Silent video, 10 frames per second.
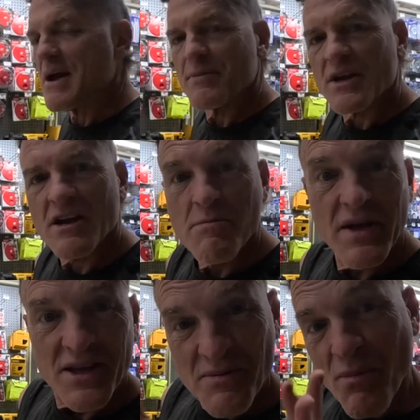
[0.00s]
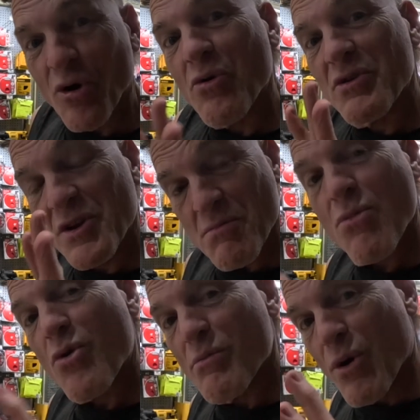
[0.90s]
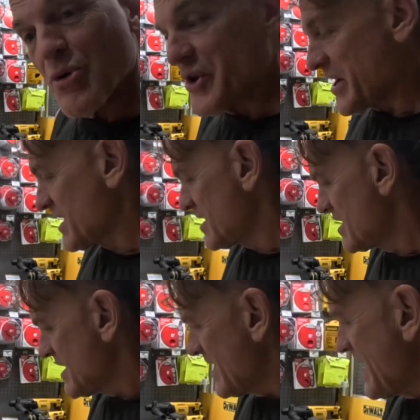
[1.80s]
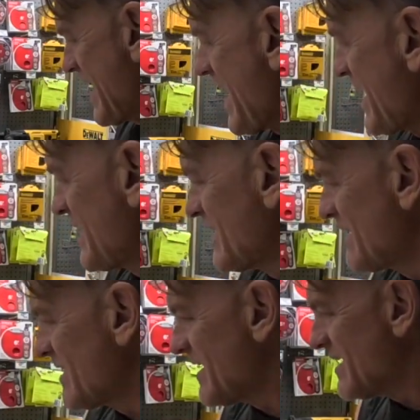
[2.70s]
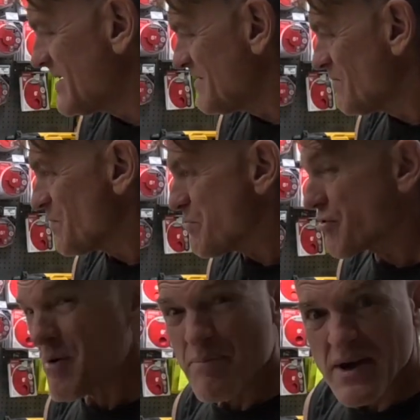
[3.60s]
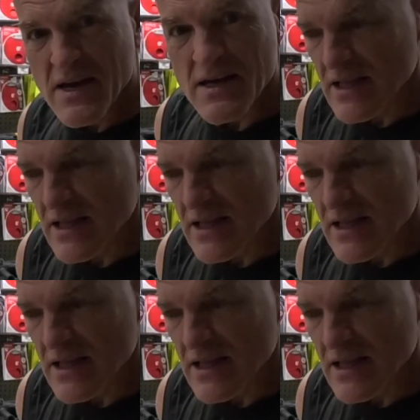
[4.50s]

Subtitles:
I'm going to commit to more molding and prepping and